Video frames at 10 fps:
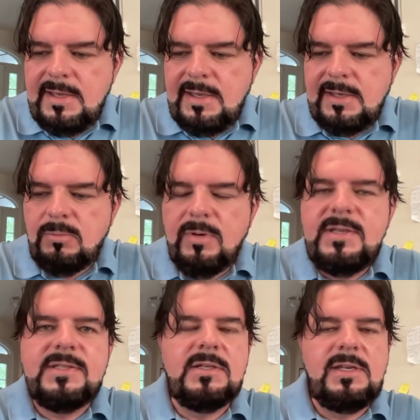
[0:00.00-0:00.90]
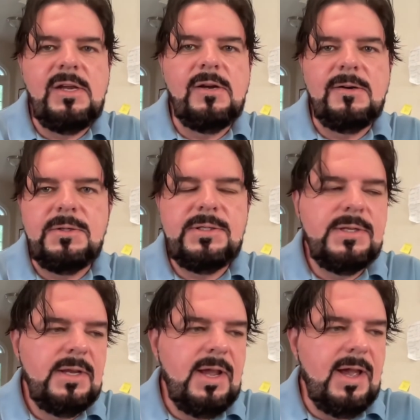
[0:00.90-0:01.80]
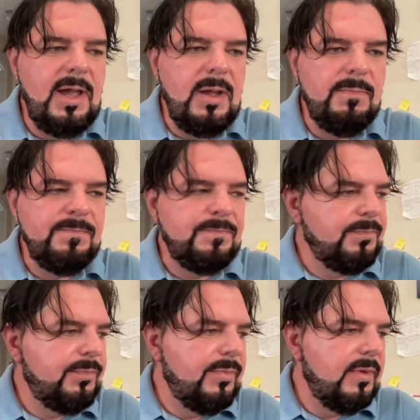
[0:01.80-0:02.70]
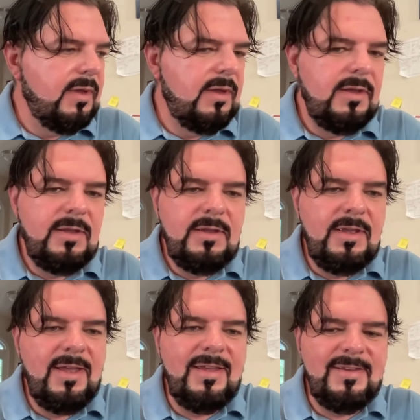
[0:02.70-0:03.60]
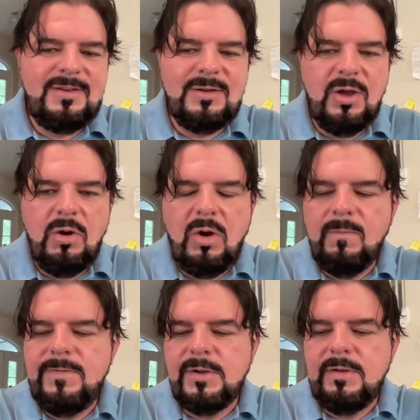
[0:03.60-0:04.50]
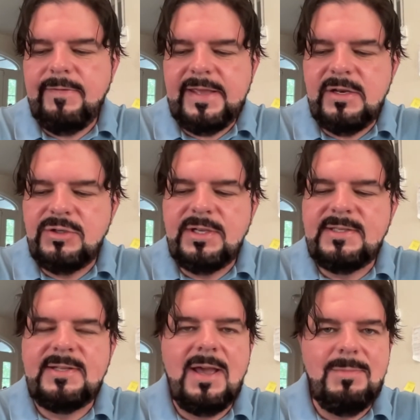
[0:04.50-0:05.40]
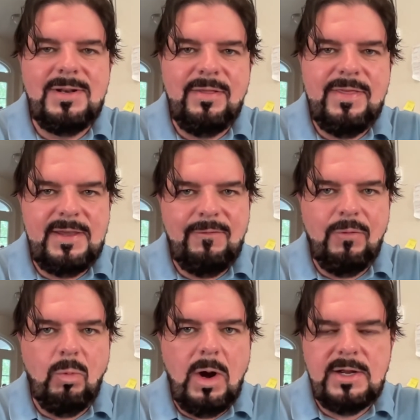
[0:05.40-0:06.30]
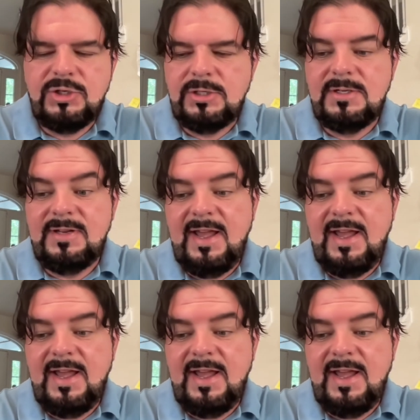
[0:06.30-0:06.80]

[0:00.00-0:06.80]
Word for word: in recent years, you know, home field advantage has not been a thing for Washington.